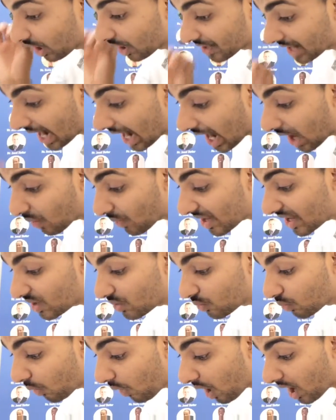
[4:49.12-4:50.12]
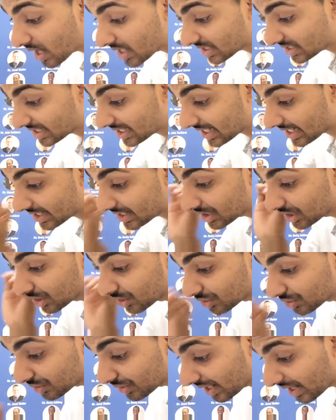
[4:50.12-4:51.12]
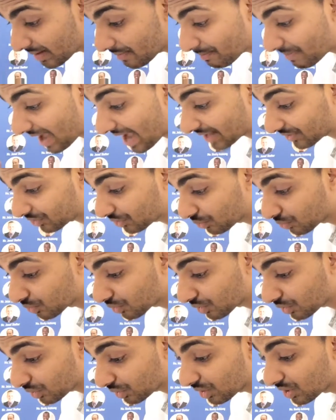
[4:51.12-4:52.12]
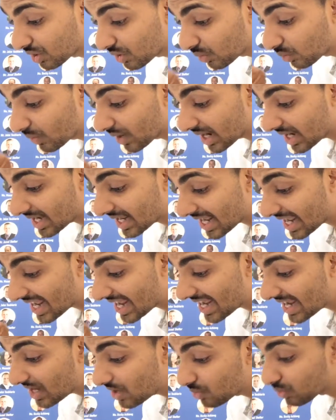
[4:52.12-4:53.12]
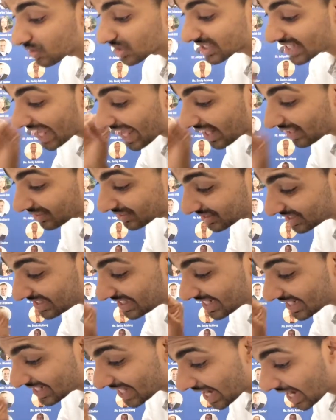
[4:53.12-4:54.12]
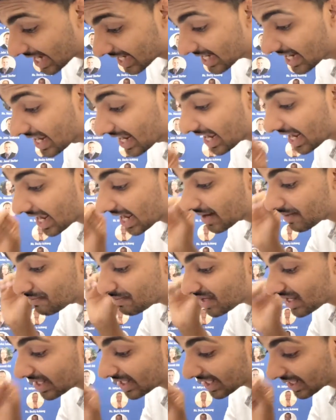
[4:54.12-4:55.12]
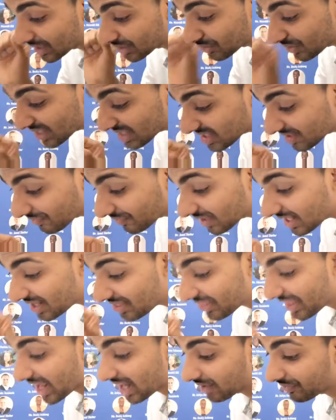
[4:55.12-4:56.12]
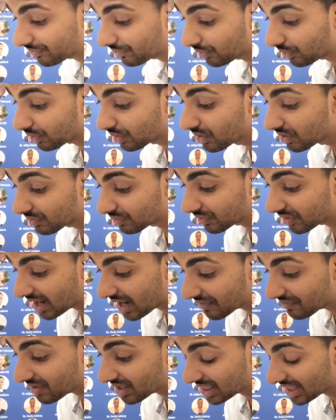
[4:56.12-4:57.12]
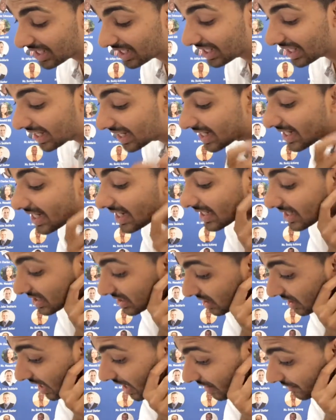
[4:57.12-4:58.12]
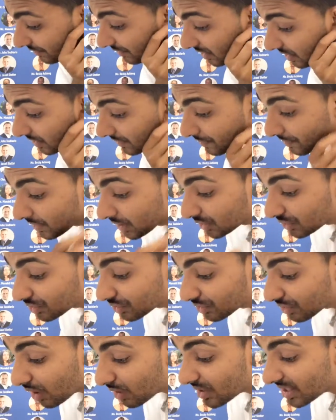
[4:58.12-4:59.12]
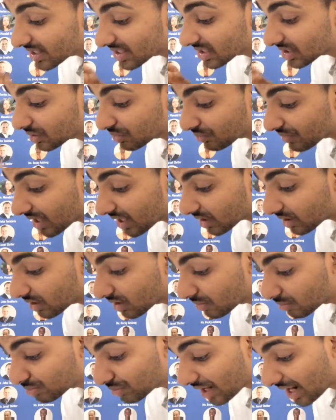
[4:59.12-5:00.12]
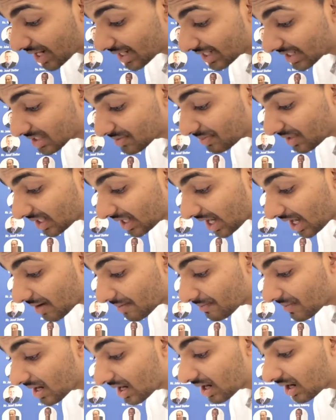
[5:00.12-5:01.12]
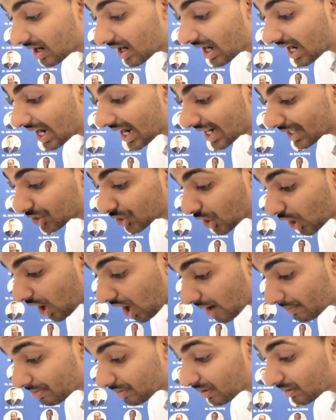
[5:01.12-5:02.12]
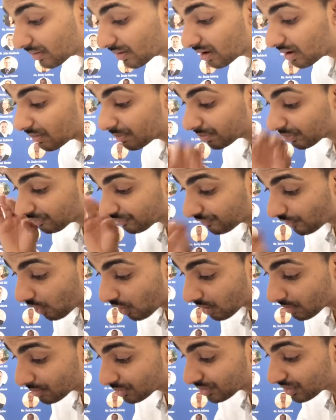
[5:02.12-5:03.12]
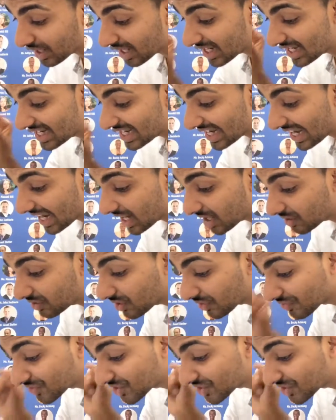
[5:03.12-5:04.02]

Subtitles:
how he wanted to impact the world when he was healthy again, and being aggressively thankful for everything in his life. Throughout his career, Brian has become a top performer in the area of